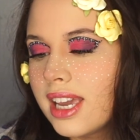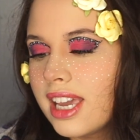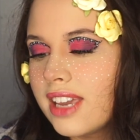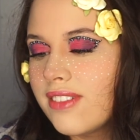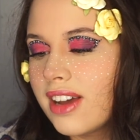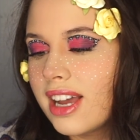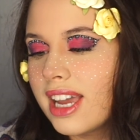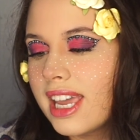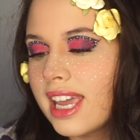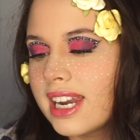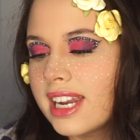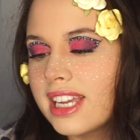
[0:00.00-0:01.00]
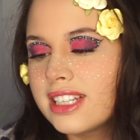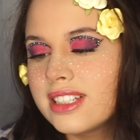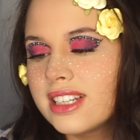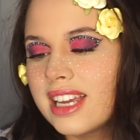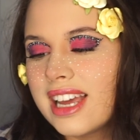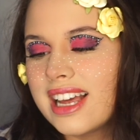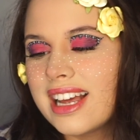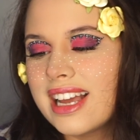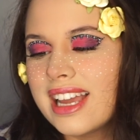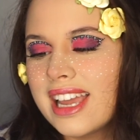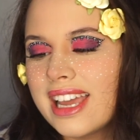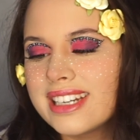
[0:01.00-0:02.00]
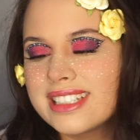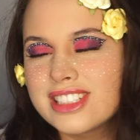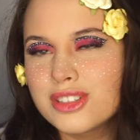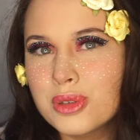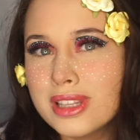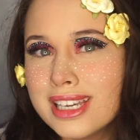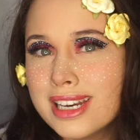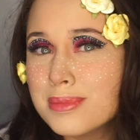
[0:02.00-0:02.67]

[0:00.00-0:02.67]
Ava Anadulin,